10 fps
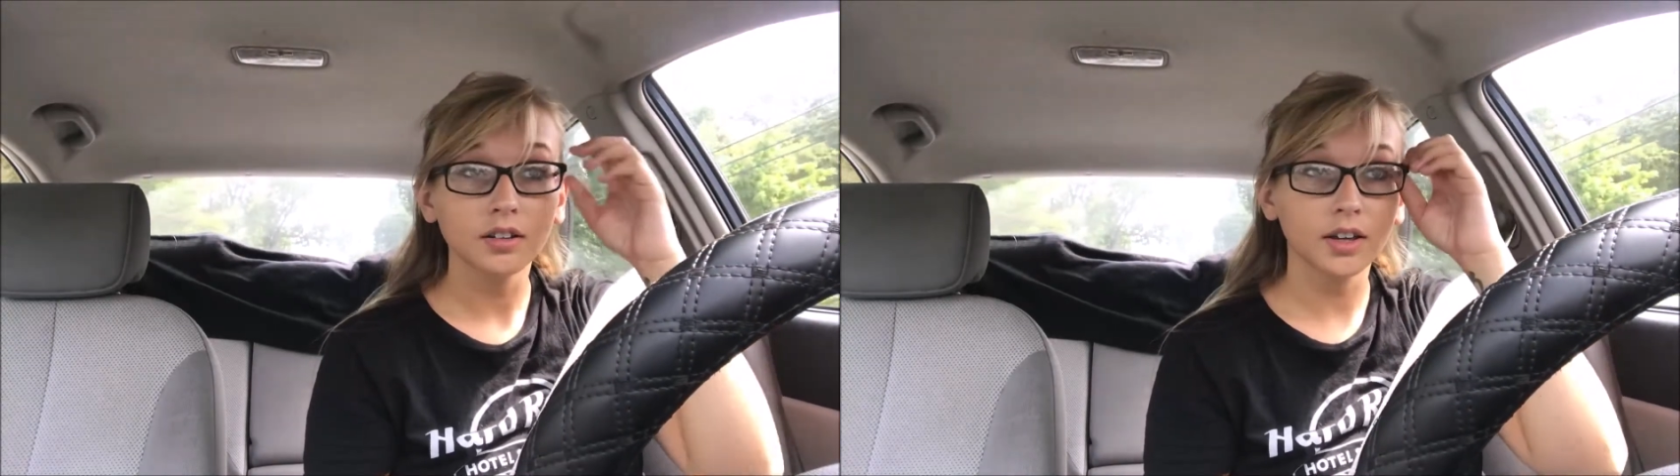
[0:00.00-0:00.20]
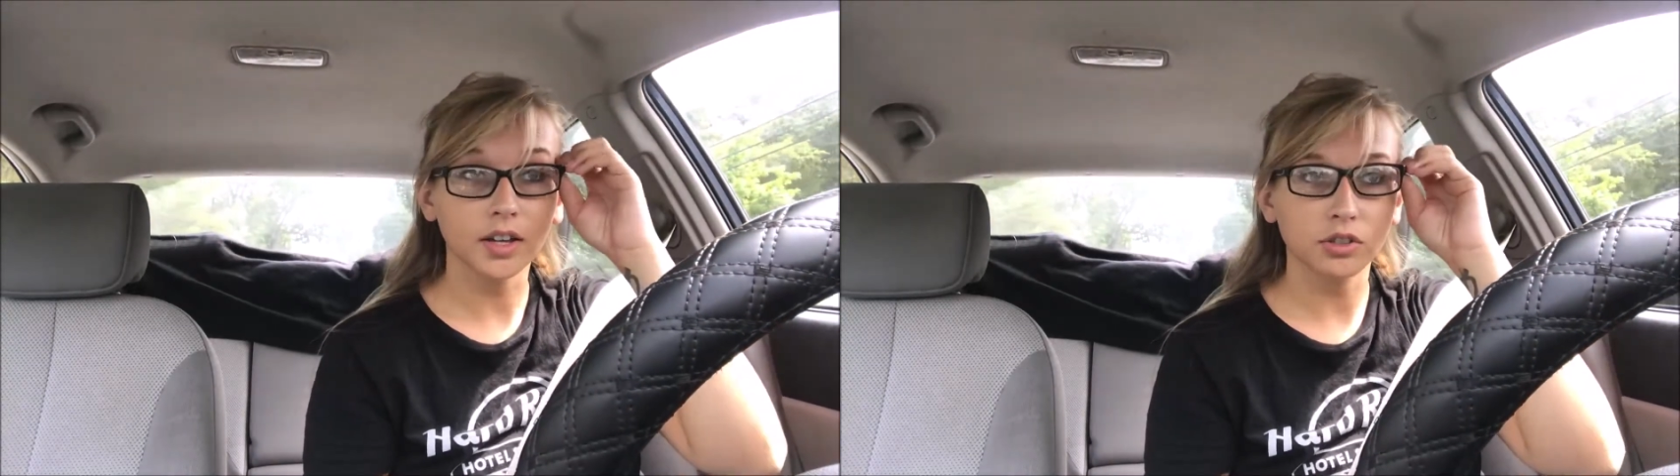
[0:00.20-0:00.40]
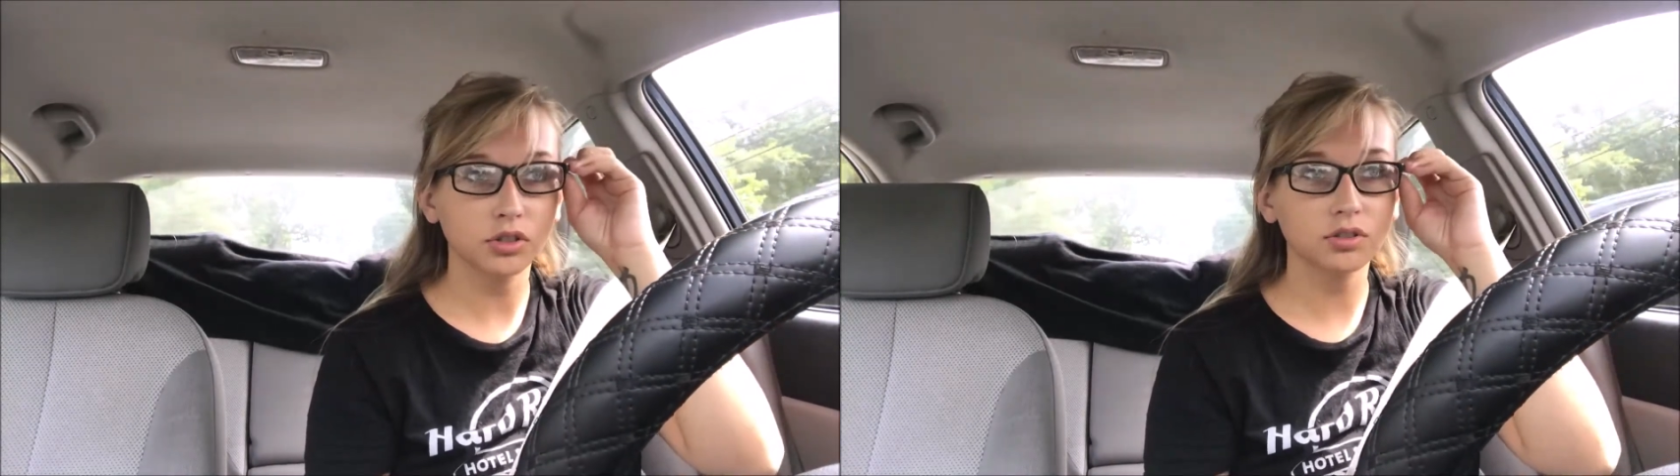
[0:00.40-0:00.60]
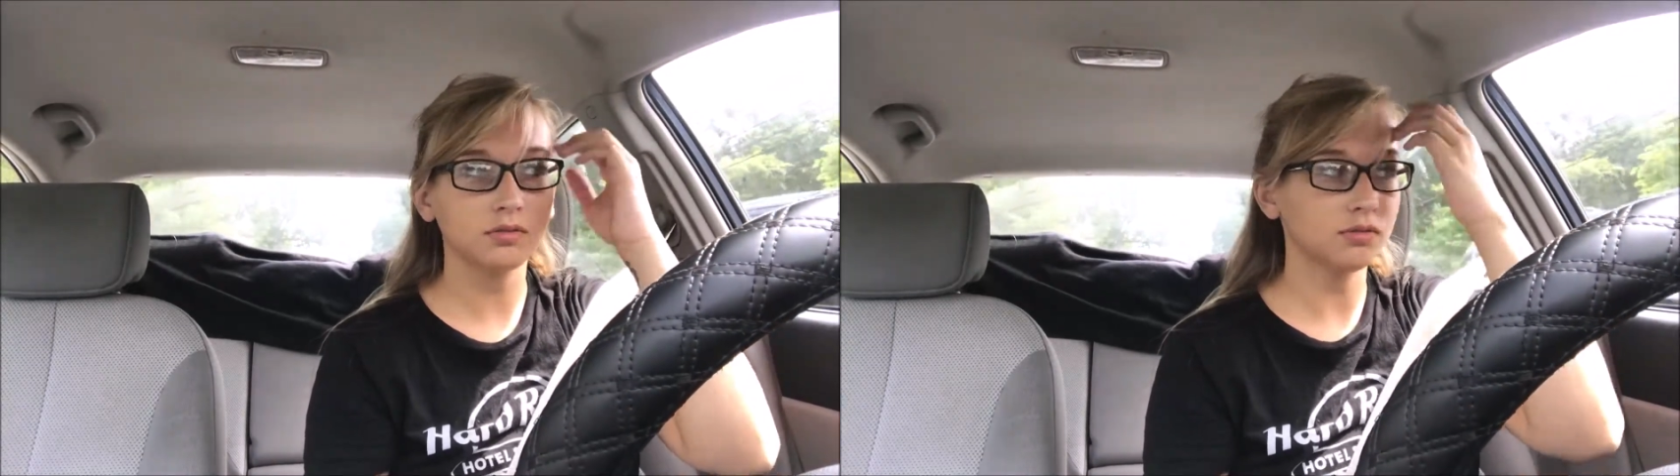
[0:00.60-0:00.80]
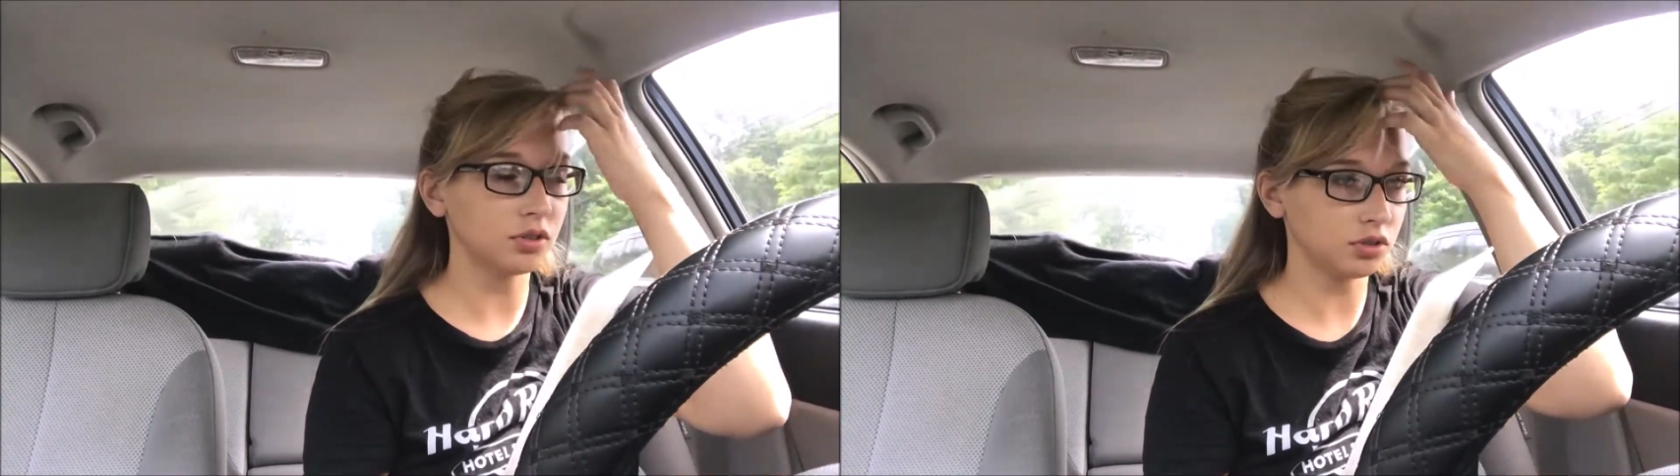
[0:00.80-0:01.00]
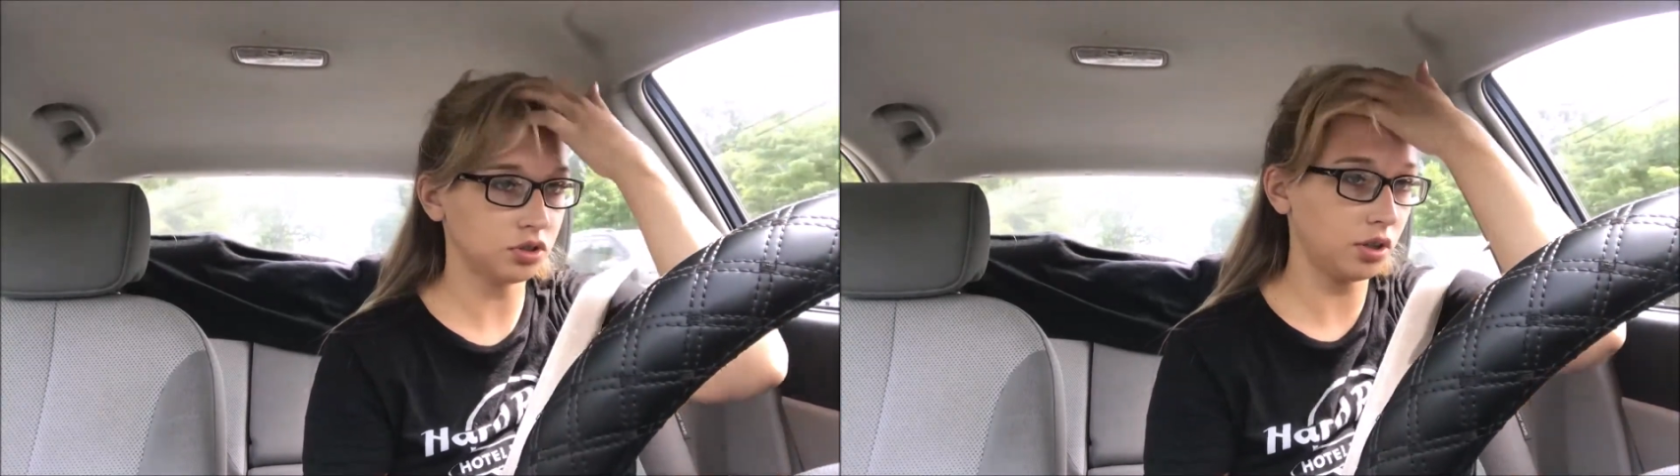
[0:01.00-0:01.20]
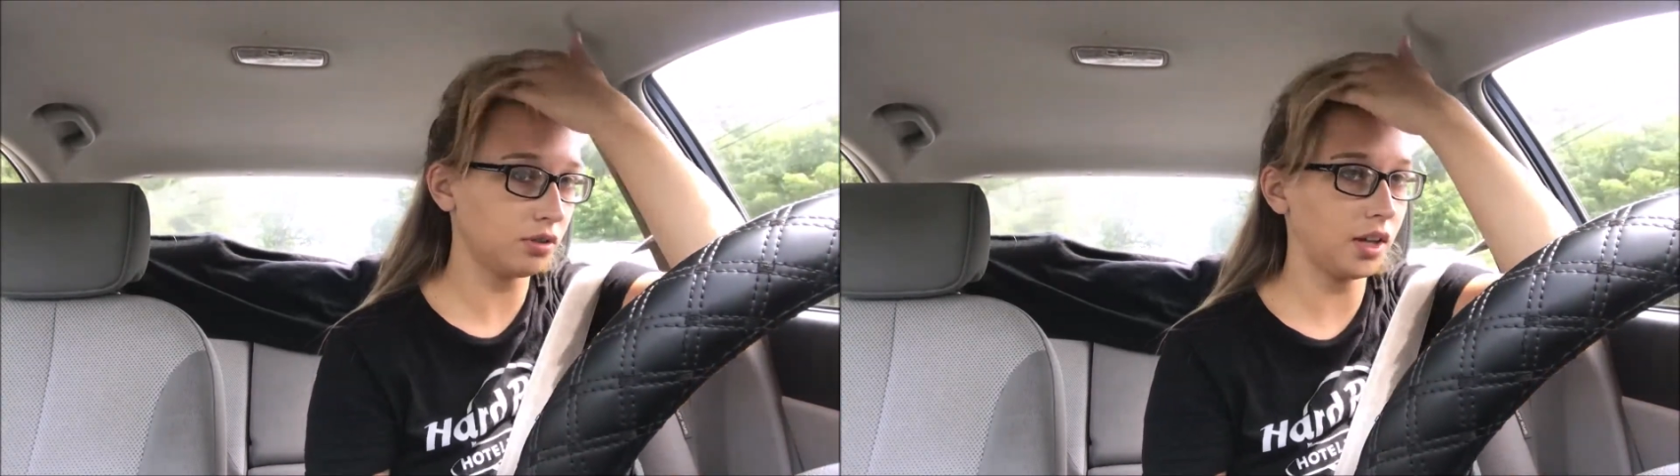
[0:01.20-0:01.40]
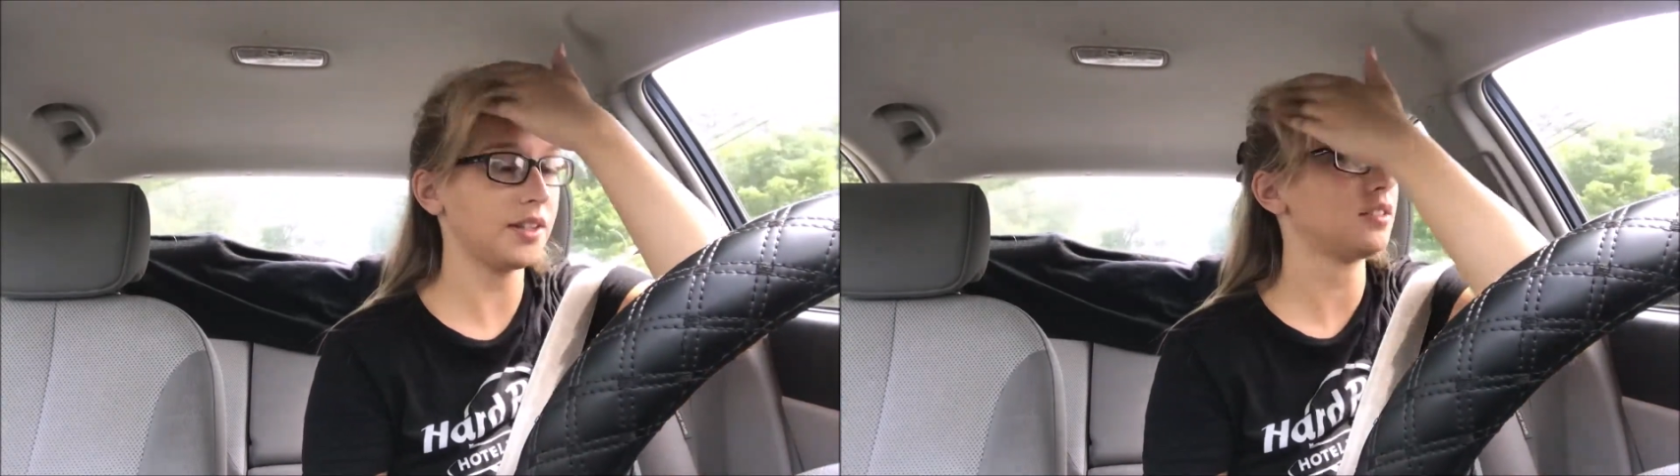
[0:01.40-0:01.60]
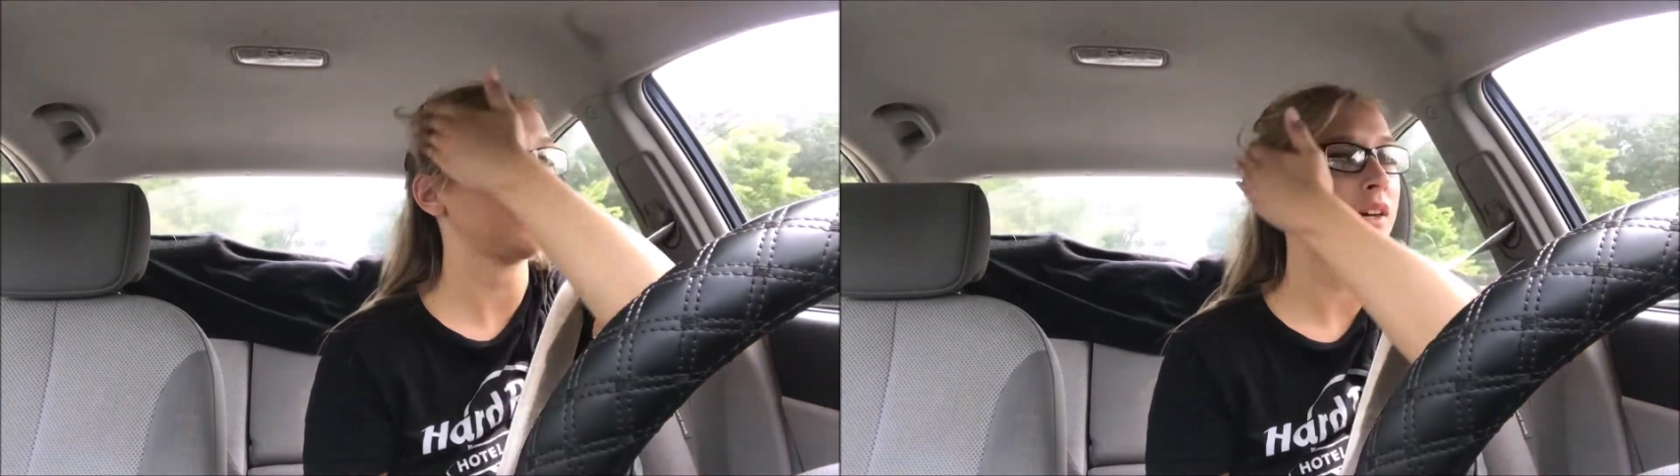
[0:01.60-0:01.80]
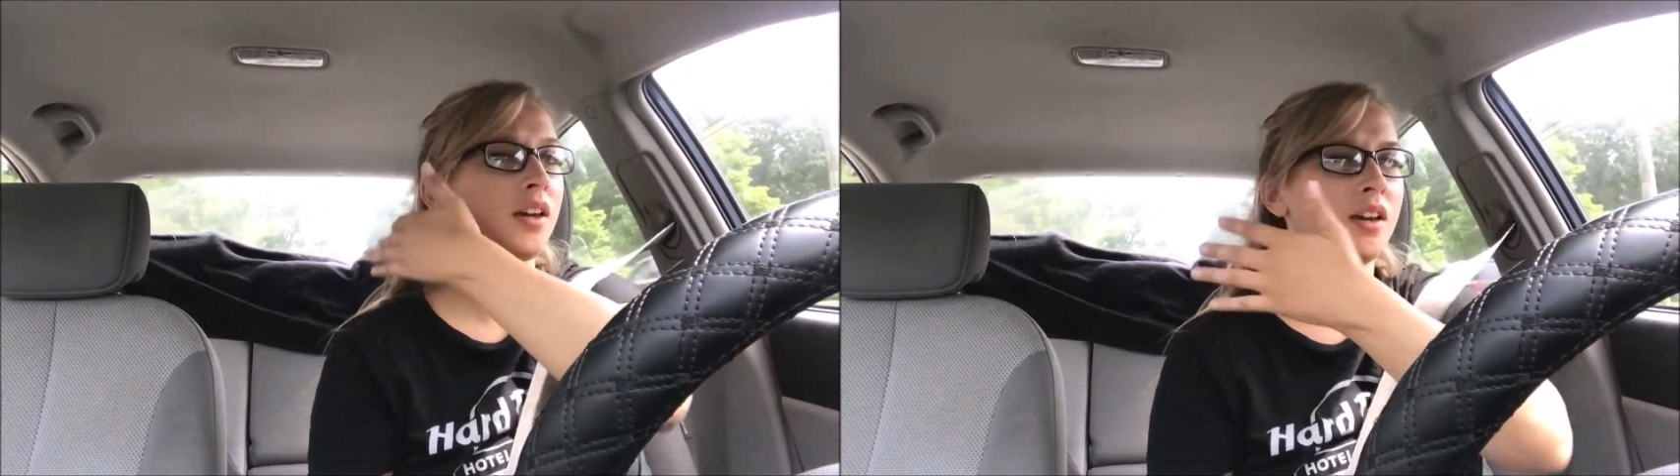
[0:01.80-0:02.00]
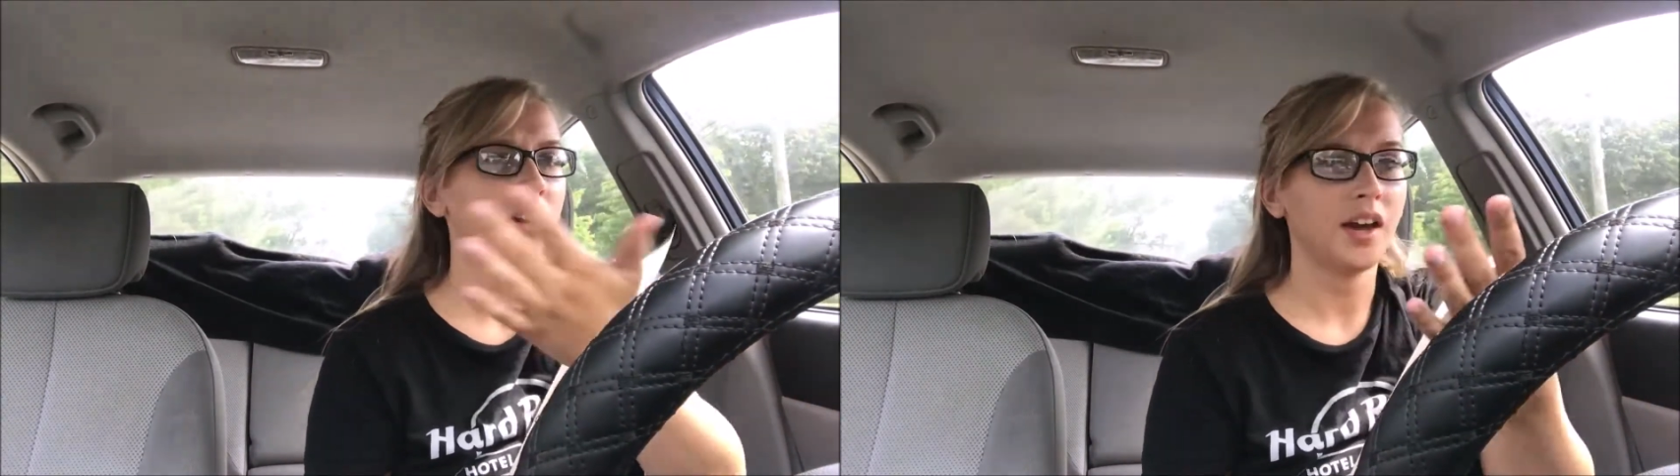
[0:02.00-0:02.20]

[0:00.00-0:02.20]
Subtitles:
Like it just looks so light to me.